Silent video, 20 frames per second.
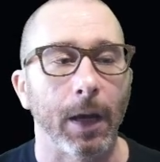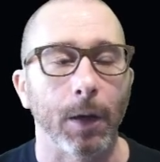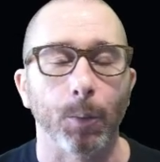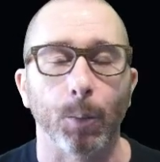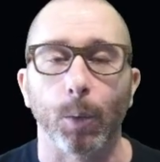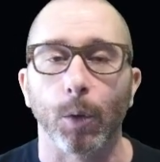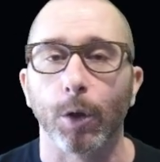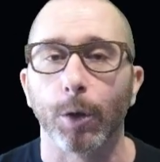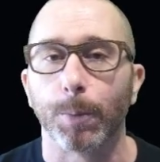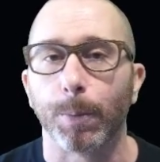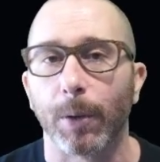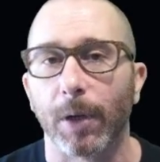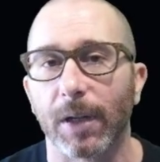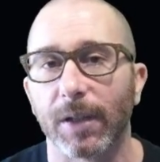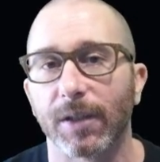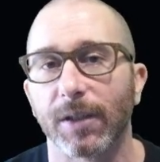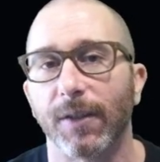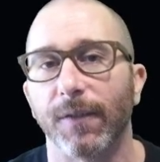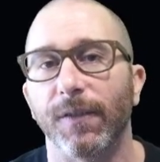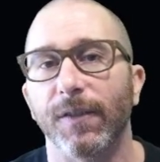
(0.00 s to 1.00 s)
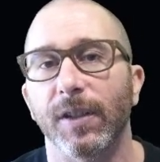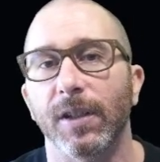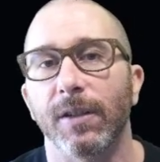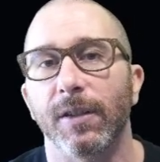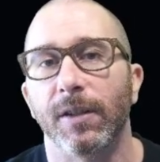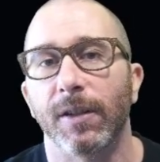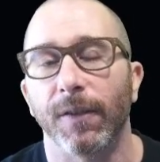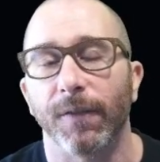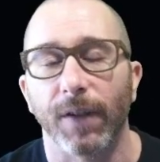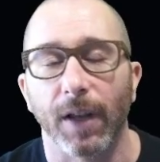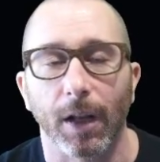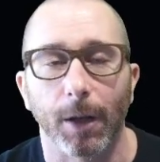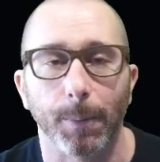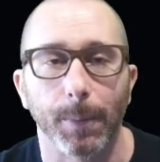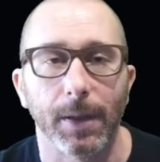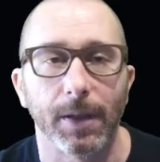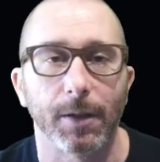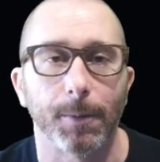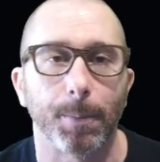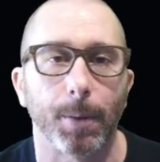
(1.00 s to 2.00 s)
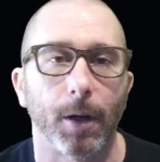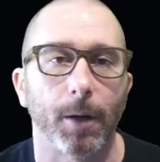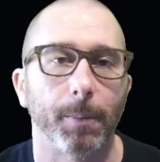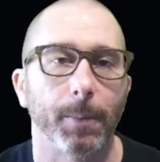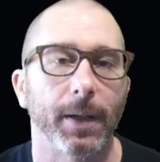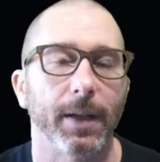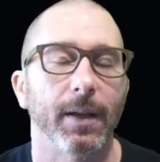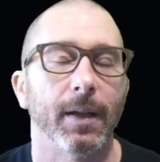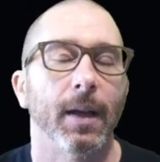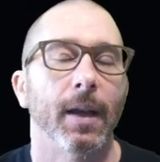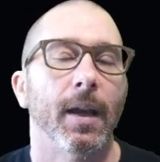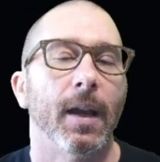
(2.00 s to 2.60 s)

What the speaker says: WordPress development department